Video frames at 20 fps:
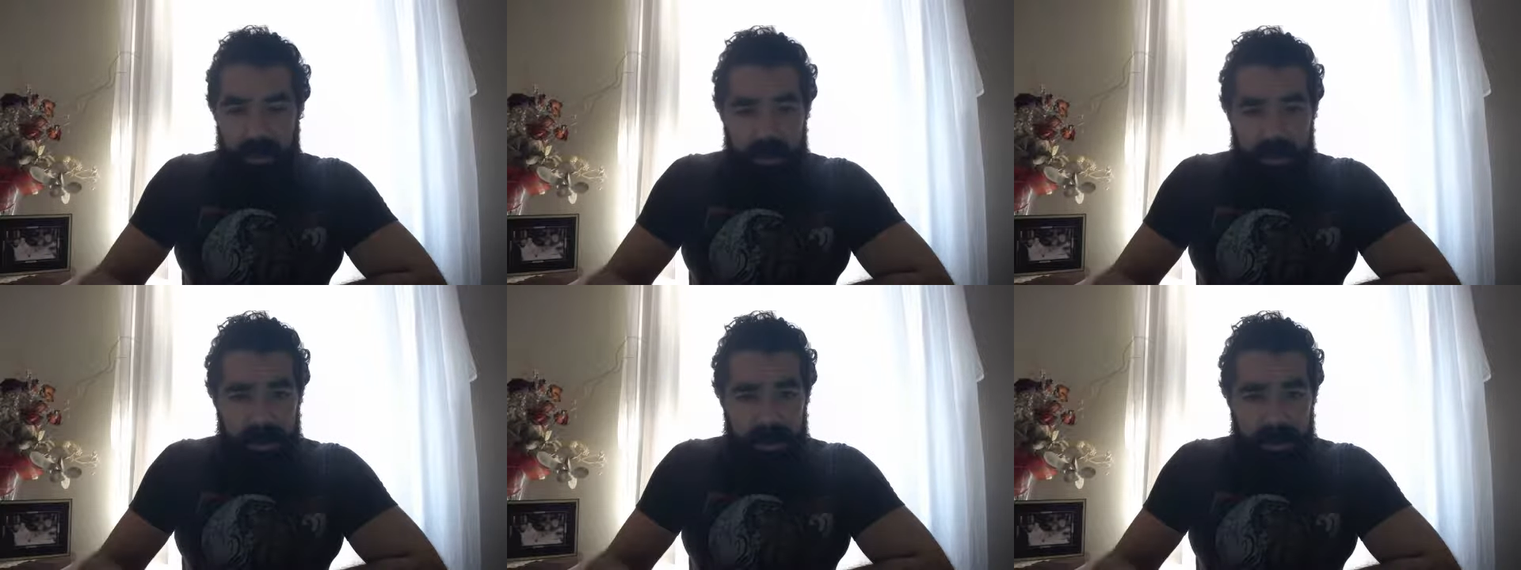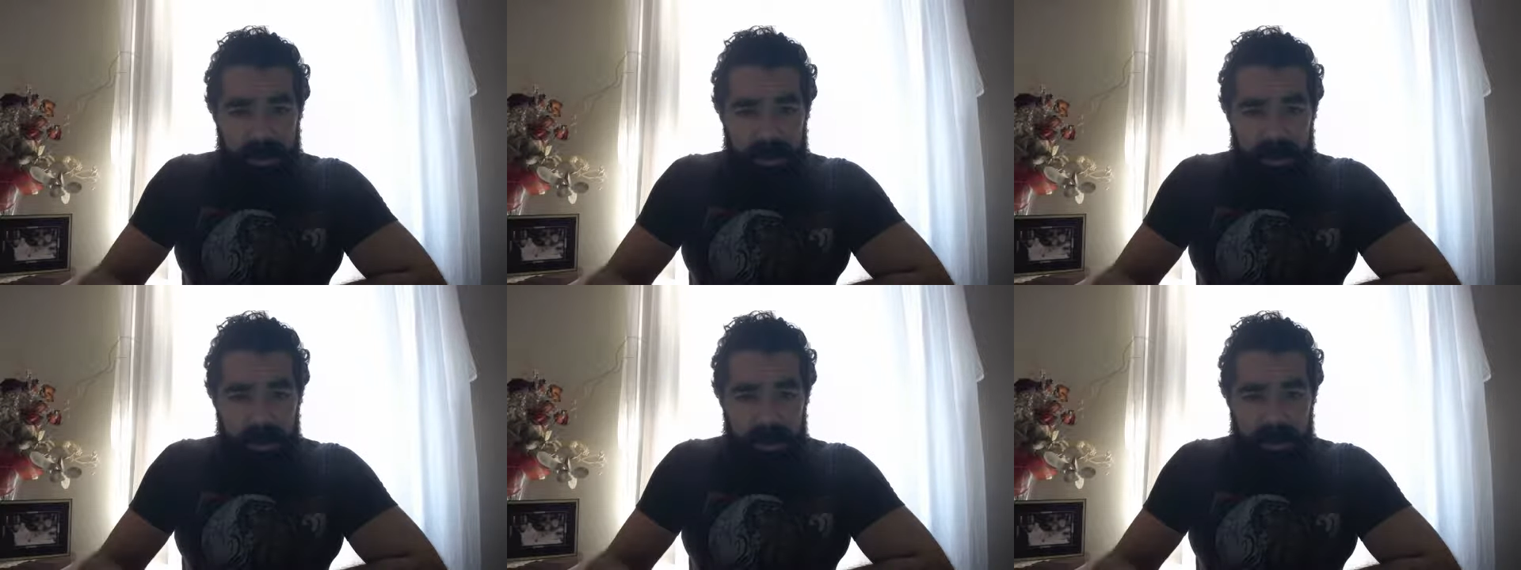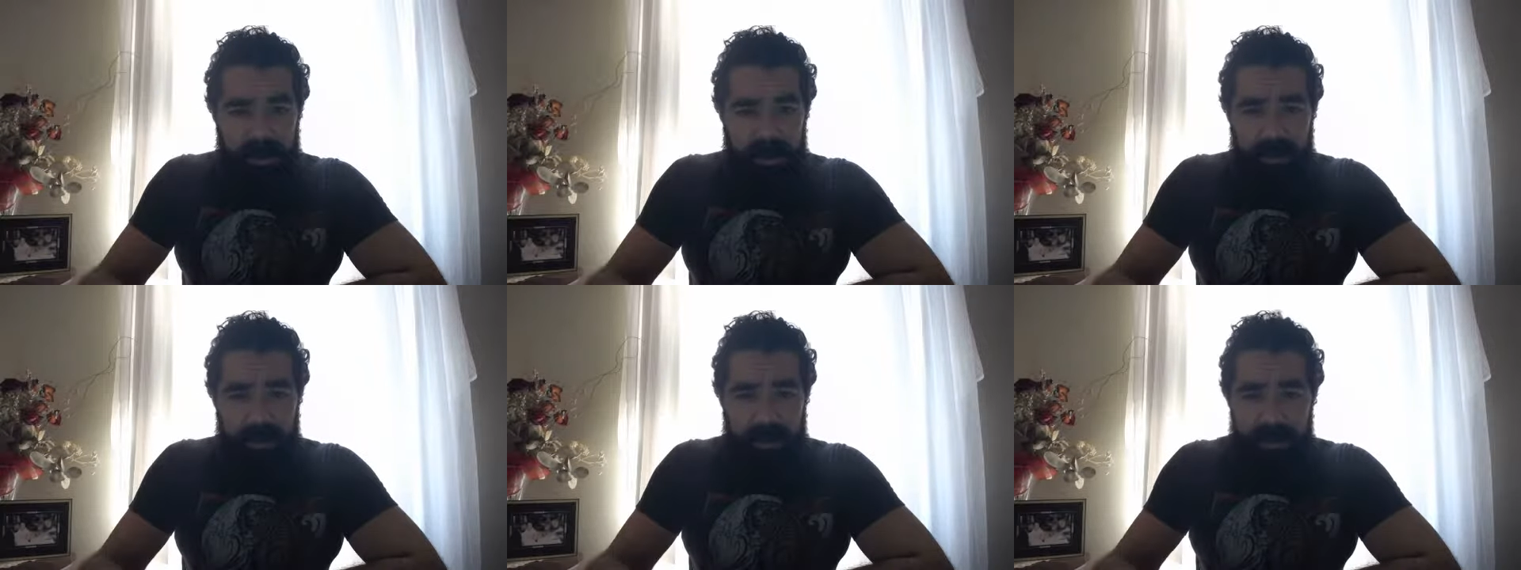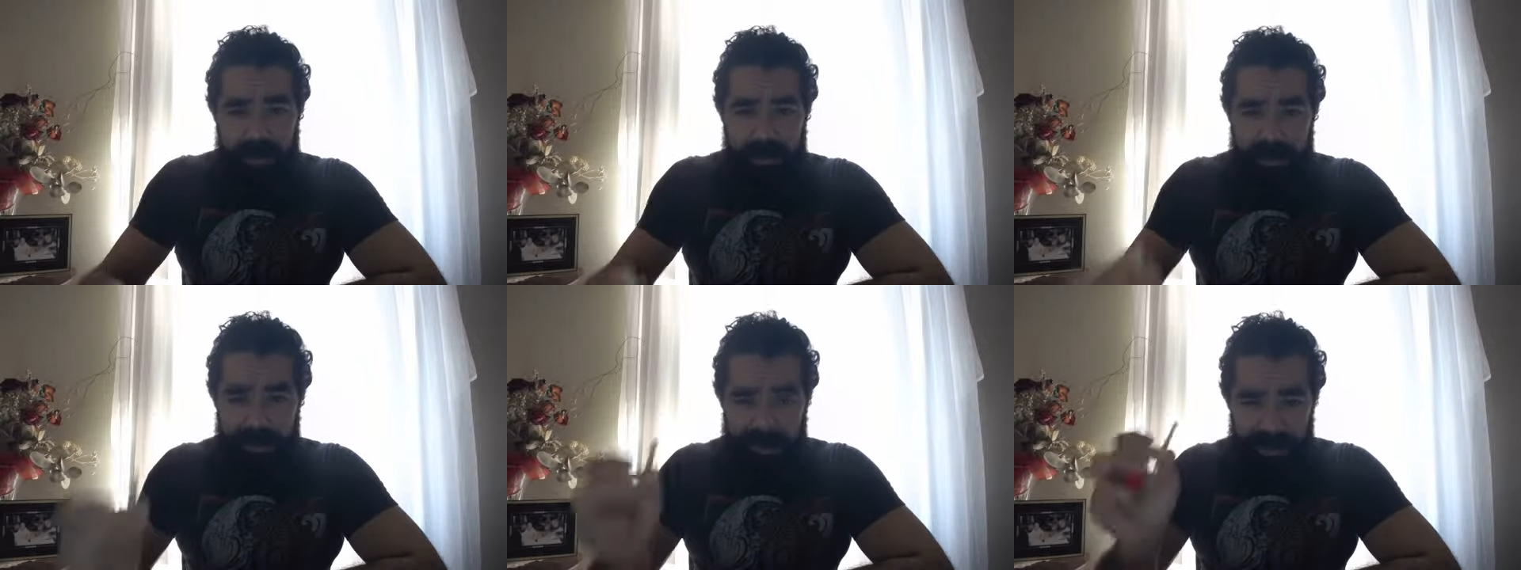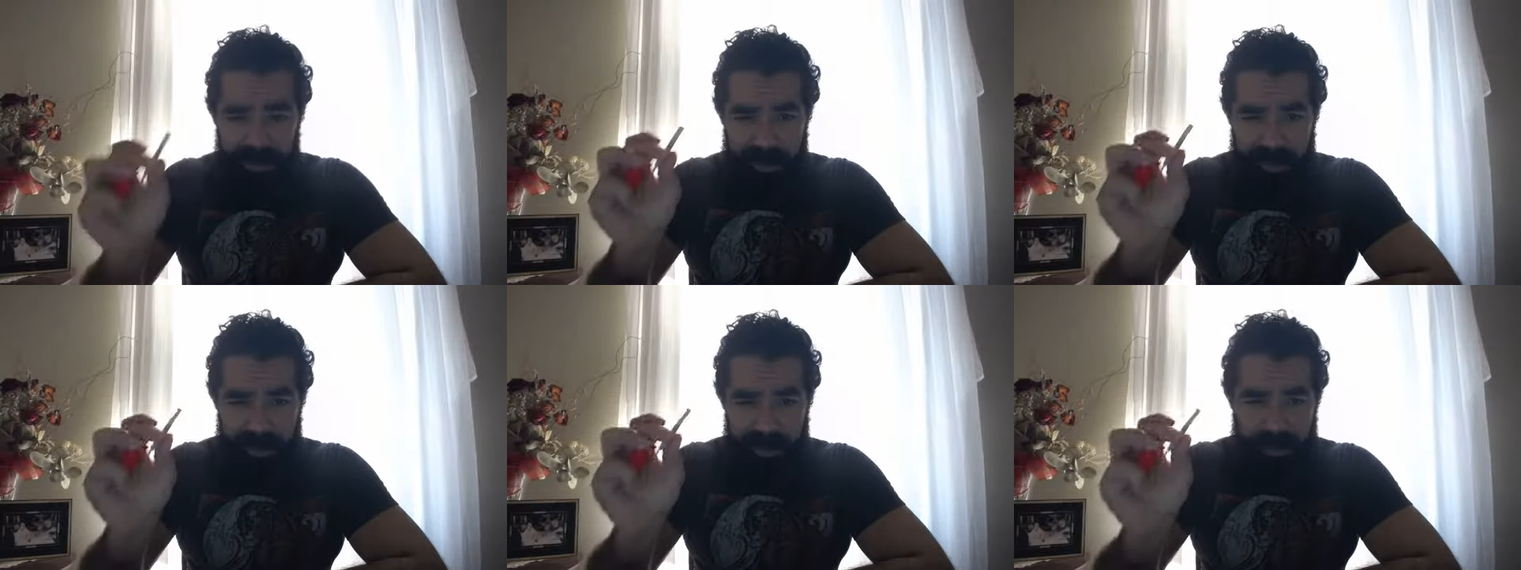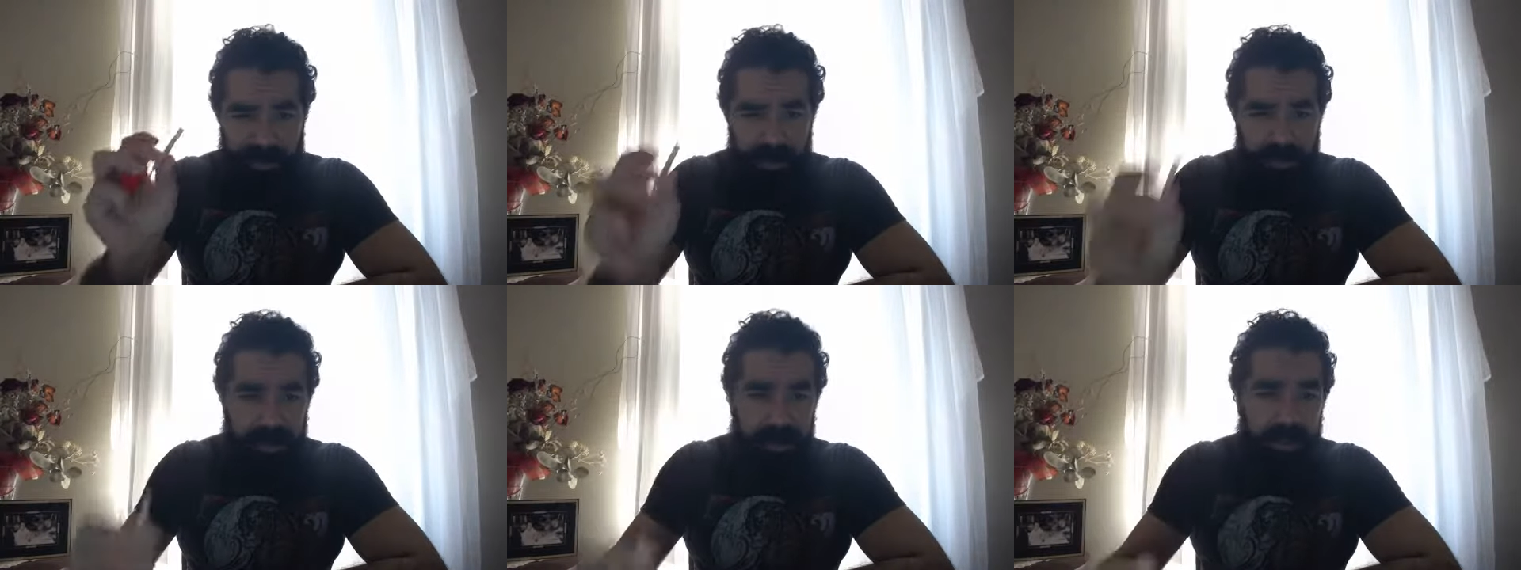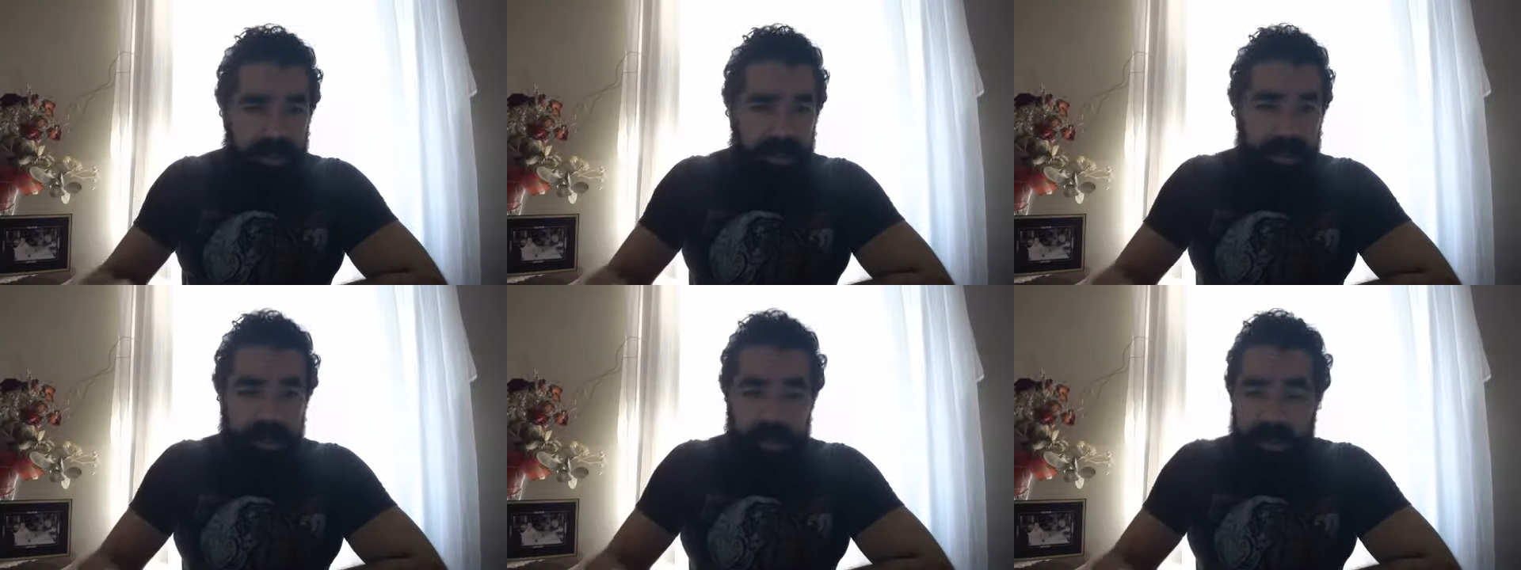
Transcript: order to smoke a joint.